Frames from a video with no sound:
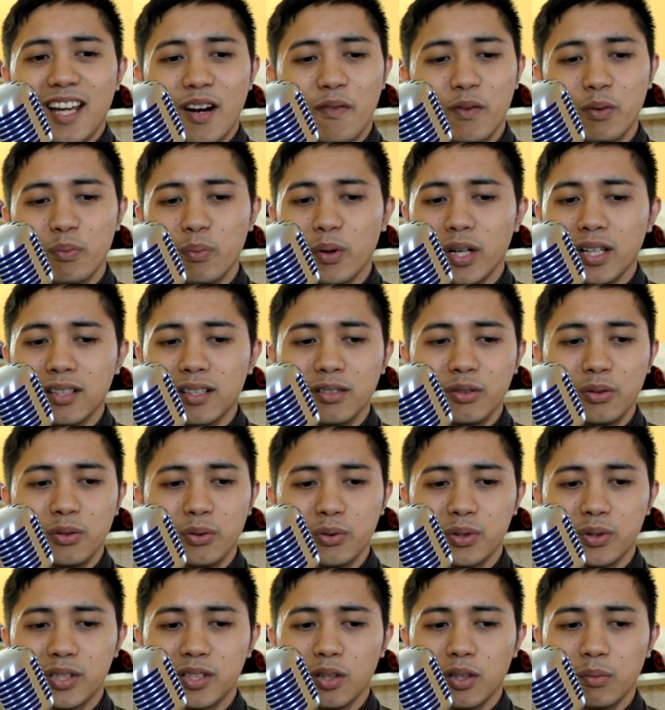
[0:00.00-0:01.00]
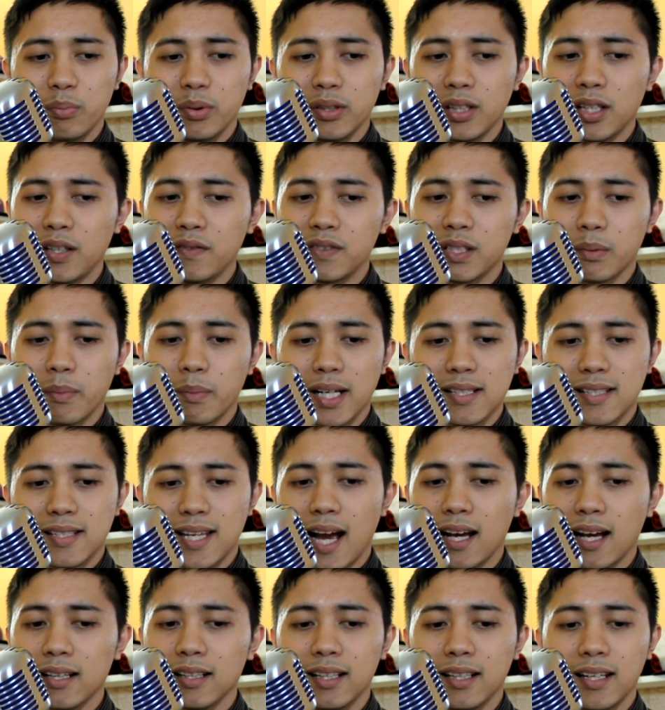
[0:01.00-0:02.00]
Everyone who still believes in my
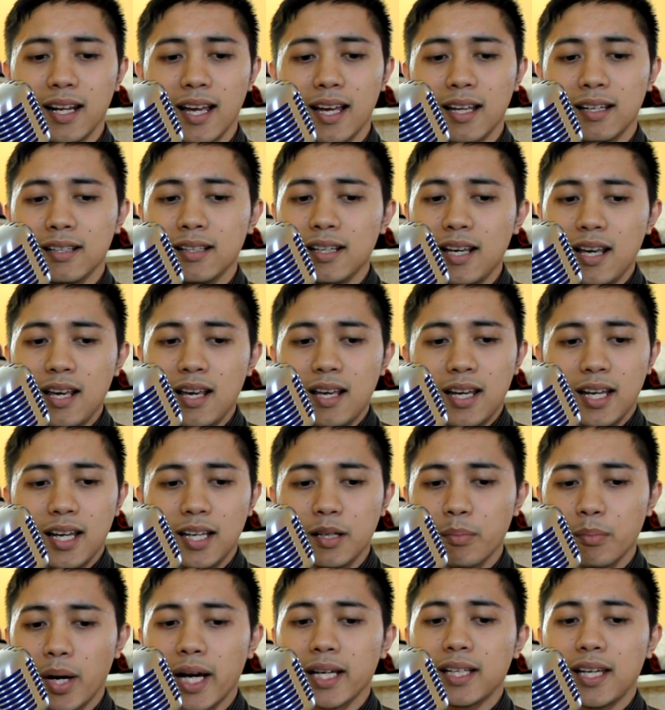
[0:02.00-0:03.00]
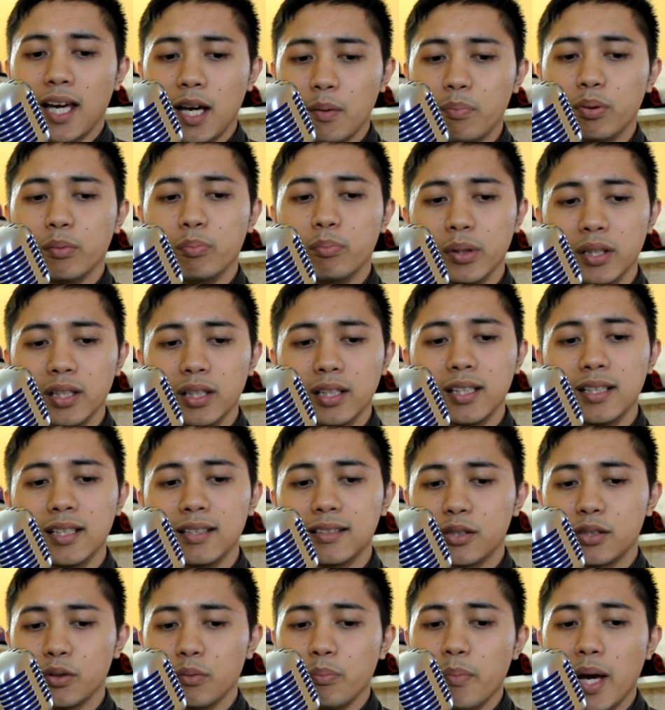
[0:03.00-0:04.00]
talent and in my capability
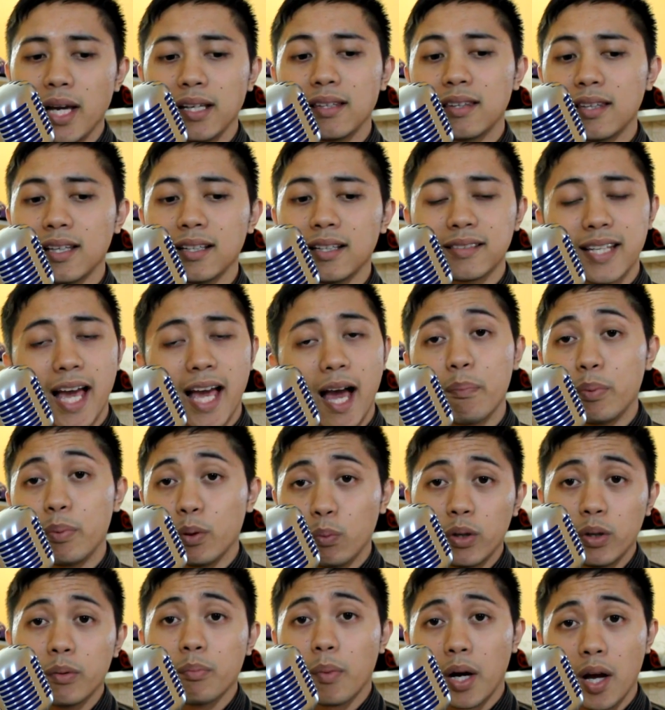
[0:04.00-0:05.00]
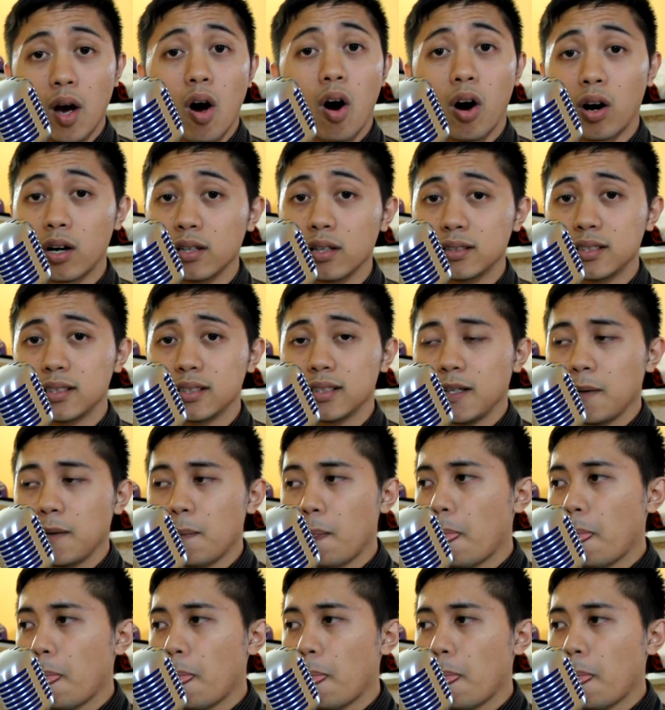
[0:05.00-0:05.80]
to make things happen with my art.